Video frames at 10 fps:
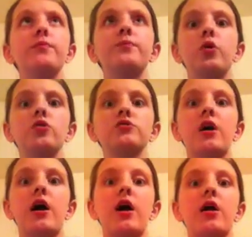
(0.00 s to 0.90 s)

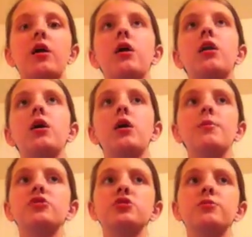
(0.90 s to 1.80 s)
Bullseye and
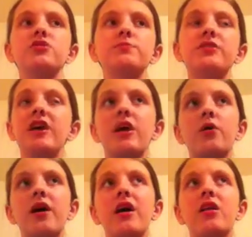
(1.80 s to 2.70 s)
Mr. and Miss Potato
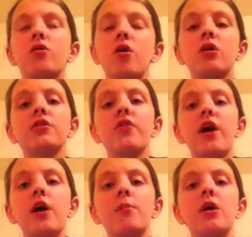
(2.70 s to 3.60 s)
Head and all of
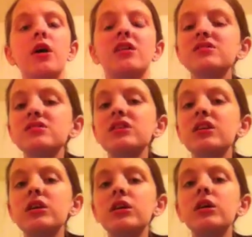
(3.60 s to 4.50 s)
them and
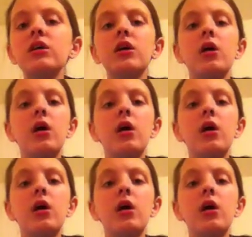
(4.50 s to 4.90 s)
Slinky